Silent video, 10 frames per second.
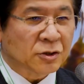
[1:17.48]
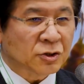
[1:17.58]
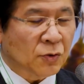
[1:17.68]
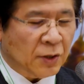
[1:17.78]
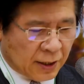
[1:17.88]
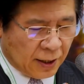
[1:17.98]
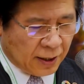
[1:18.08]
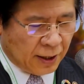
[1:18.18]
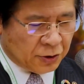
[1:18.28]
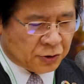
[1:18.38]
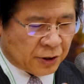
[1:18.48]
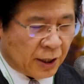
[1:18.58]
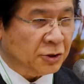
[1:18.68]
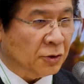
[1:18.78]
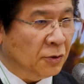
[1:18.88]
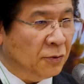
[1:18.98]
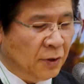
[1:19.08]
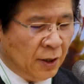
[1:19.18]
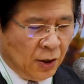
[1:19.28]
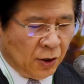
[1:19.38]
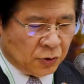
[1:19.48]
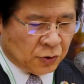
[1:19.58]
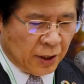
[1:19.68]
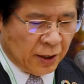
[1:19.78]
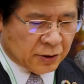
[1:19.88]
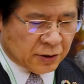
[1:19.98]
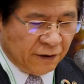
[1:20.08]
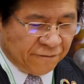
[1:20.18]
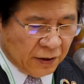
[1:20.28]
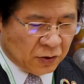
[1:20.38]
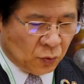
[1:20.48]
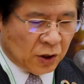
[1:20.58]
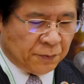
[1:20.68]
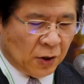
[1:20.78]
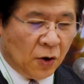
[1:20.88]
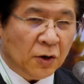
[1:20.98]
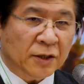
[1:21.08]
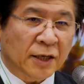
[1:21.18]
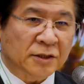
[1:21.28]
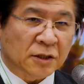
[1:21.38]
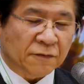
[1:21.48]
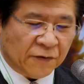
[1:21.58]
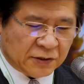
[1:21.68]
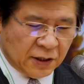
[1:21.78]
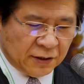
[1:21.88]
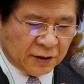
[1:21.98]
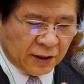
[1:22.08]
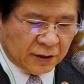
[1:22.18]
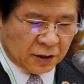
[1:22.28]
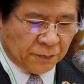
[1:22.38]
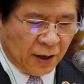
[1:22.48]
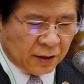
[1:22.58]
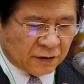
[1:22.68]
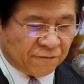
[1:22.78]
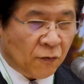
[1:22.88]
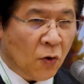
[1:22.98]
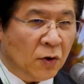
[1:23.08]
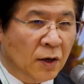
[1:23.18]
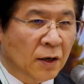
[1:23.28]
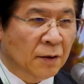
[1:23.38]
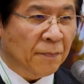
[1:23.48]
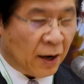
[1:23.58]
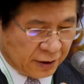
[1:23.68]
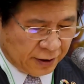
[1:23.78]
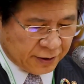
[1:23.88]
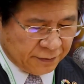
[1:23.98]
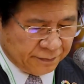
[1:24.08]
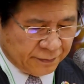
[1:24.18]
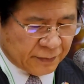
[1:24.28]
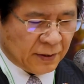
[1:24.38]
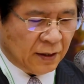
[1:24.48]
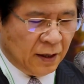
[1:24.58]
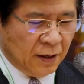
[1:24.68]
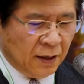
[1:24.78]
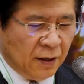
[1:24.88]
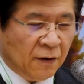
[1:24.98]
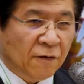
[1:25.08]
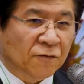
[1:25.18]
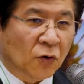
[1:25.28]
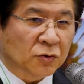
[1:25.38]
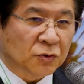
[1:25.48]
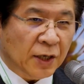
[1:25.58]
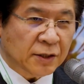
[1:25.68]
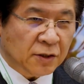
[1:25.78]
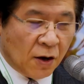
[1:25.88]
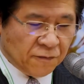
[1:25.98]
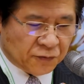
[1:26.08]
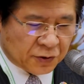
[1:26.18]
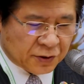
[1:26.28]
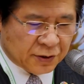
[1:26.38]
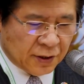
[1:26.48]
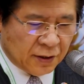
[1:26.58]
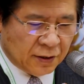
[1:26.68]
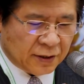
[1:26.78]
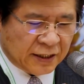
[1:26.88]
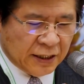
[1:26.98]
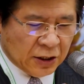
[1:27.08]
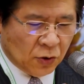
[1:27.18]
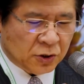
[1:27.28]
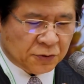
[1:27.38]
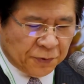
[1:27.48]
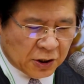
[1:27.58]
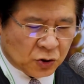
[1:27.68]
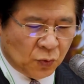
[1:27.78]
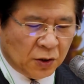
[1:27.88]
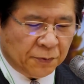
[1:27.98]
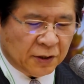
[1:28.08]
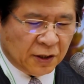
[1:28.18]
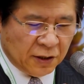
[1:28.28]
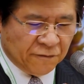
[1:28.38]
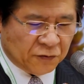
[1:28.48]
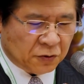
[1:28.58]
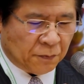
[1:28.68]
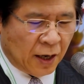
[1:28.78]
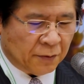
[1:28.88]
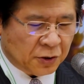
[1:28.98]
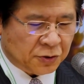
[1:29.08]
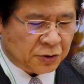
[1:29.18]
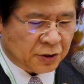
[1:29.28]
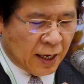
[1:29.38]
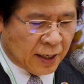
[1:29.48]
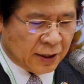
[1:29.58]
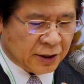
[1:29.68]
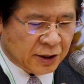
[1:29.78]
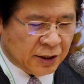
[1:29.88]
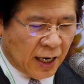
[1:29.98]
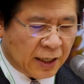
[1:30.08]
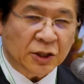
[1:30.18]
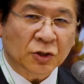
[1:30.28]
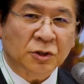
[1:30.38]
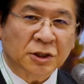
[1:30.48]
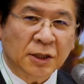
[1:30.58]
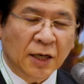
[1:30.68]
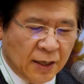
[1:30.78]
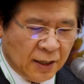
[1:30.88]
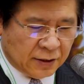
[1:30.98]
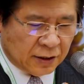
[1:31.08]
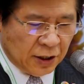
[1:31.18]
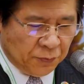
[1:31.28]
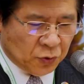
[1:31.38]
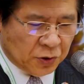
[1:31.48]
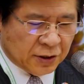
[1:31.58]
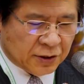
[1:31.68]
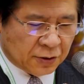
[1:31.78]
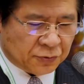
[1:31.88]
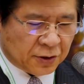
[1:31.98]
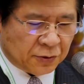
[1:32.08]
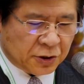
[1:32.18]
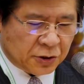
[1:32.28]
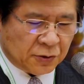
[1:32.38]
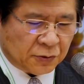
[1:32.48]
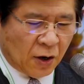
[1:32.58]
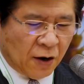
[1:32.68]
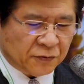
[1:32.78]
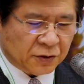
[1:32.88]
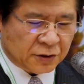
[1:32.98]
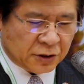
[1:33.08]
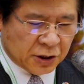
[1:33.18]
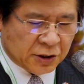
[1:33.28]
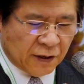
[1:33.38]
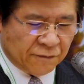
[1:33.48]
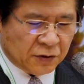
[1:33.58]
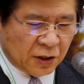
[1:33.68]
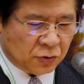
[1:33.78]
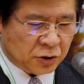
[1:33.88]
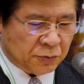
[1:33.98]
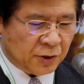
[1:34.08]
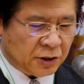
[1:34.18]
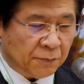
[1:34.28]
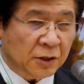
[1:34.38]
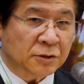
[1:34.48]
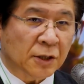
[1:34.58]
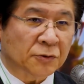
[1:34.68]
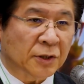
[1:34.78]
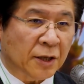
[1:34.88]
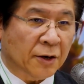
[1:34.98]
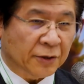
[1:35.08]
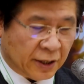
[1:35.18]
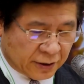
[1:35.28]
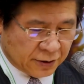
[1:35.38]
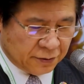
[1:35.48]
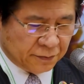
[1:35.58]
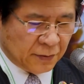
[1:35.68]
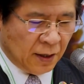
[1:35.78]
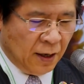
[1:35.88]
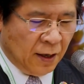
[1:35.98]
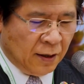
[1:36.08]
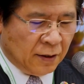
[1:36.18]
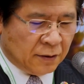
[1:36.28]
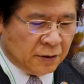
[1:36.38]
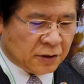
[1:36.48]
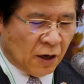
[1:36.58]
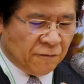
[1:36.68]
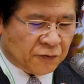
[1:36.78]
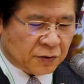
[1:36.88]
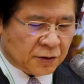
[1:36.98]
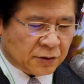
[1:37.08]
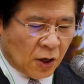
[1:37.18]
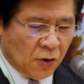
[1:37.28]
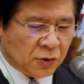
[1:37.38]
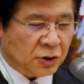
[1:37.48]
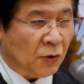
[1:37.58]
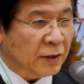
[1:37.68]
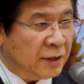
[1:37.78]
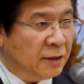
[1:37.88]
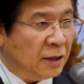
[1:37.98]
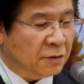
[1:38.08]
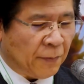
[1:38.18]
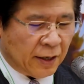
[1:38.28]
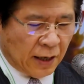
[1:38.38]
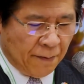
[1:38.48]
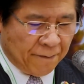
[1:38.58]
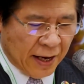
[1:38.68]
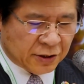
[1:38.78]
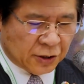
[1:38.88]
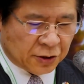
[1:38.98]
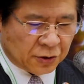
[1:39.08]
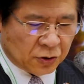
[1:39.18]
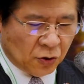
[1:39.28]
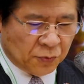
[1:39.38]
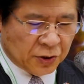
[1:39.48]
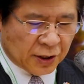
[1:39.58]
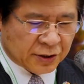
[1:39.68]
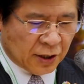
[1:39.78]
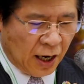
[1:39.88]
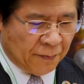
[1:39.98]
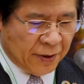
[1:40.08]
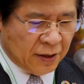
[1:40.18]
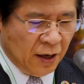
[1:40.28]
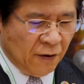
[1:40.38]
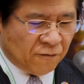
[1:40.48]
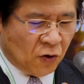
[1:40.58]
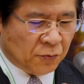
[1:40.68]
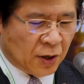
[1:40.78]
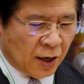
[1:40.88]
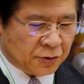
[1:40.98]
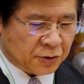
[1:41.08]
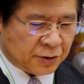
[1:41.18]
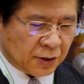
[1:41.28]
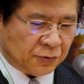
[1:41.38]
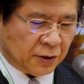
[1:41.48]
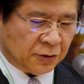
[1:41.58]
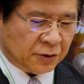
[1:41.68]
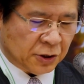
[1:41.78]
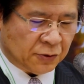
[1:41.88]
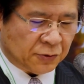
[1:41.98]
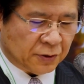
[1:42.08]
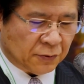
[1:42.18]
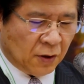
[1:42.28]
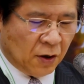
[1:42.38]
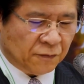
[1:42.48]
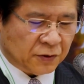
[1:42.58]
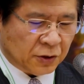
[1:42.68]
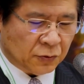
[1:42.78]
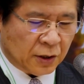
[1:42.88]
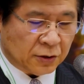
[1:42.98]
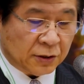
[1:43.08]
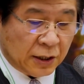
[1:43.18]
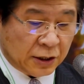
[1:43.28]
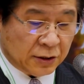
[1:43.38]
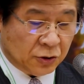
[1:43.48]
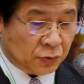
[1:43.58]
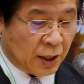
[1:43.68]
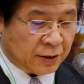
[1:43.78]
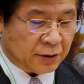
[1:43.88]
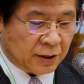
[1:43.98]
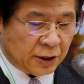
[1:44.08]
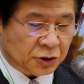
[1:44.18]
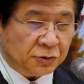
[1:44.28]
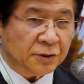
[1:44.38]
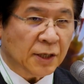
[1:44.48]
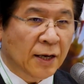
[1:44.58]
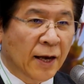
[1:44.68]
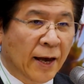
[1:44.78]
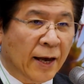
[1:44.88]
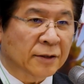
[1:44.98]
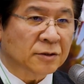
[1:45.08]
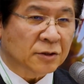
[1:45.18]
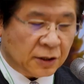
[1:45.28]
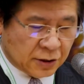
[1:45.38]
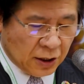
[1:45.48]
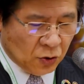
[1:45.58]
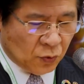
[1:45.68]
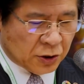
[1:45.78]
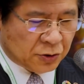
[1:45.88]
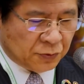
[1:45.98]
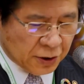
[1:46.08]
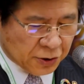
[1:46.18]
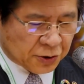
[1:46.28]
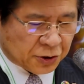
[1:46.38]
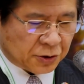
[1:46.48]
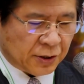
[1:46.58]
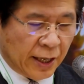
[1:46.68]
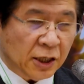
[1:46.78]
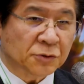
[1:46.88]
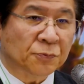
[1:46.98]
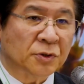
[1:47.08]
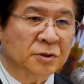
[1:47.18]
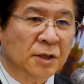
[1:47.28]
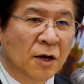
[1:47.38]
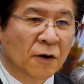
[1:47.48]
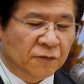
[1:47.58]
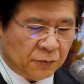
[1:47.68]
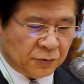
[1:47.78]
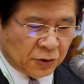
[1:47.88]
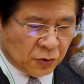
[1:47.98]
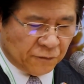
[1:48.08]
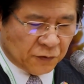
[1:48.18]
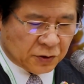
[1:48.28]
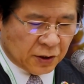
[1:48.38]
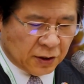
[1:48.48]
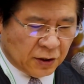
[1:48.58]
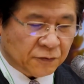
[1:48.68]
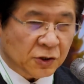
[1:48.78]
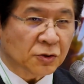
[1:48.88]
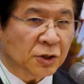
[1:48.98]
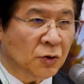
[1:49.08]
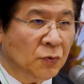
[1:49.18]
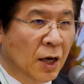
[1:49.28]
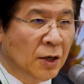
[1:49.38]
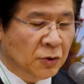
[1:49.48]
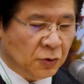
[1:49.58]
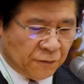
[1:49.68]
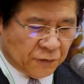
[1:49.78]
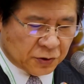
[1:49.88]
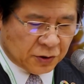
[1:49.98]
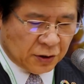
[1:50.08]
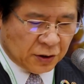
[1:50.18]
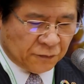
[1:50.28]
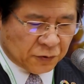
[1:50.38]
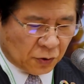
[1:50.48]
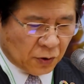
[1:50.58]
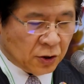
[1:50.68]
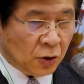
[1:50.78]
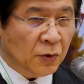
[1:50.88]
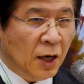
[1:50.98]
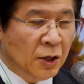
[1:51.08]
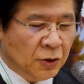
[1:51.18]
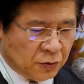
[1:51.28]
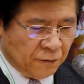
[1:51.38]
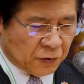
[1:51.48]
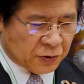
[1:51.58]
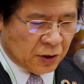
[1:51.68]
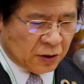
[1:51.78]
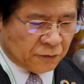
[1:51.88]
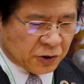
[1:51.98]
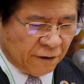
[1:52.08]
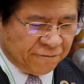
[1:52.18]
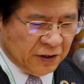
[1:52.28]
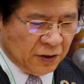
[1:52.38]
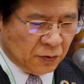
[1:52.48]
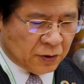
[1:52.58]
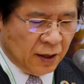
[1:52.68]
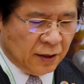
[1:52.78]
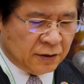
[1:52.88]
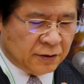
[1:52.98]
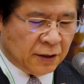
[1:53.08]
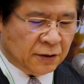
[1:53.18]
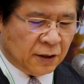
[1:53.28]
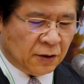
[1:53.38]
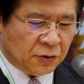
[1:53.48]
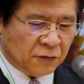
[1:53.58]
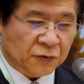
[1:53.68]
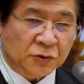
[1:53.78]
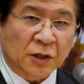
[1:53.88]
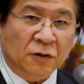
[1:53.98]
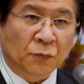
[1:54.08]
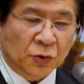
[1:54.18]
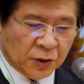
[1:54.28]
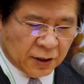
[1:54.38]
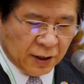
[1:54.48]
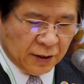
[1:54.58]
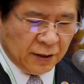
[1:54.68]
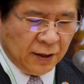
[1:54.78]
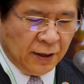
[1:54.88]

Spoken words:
and Soka Gakkai International. Today's event will be organized and facilitated by the four parties. For today's conference, the keynote speech will be delivered by Mr. Takashi Ariyoshi, the Deputy Secretary General of the G7 Hiroshima Summit Secretariat. This conference is also attended by Ambassador Nobuyasu Abe, former Undersecretary General of the United Nations, and distinguished researchers, experts from the University of Tokyo, University of Toronto, University of Sheffield, Technical University of Munich,